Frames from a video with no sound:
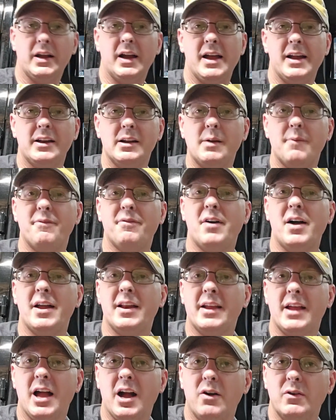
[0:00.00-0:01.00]
I ended up
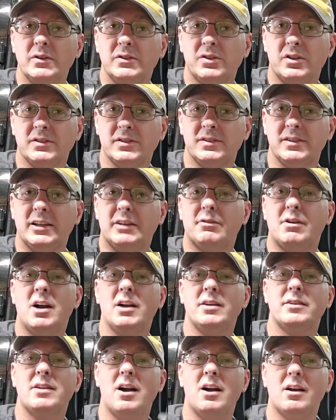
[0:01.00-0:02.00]
finding out is on
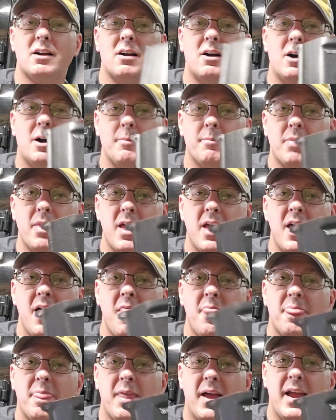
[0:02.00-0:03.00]
slickrod.com,
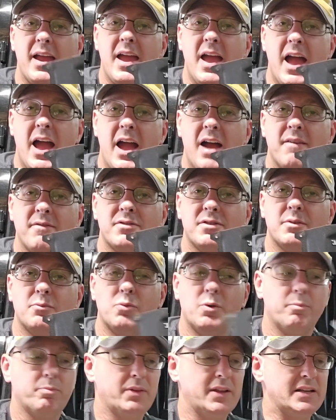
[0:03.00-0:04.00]
they have some
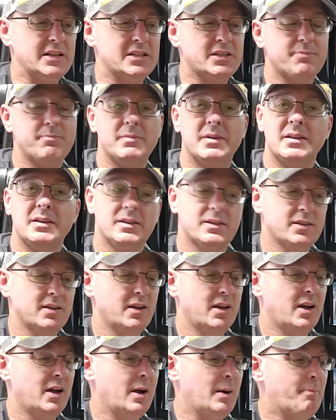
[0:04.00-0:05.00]
replacement
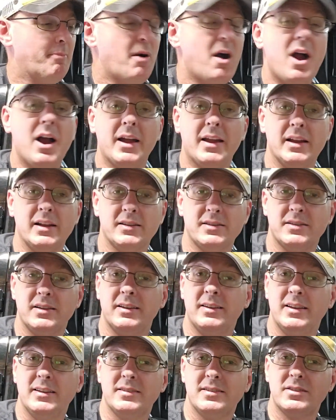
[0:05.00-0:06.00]
pockets,
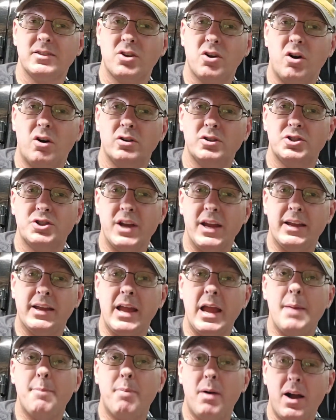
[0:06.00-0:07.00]
and this is called
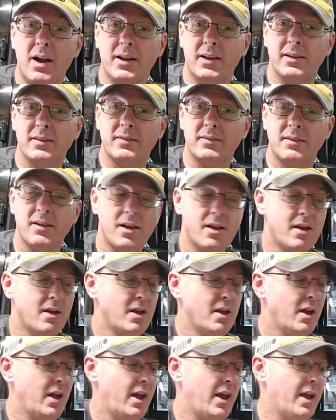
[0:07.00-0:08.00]
JK Pockets.
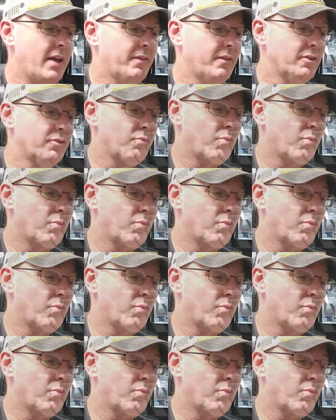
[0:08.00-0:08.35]
And there's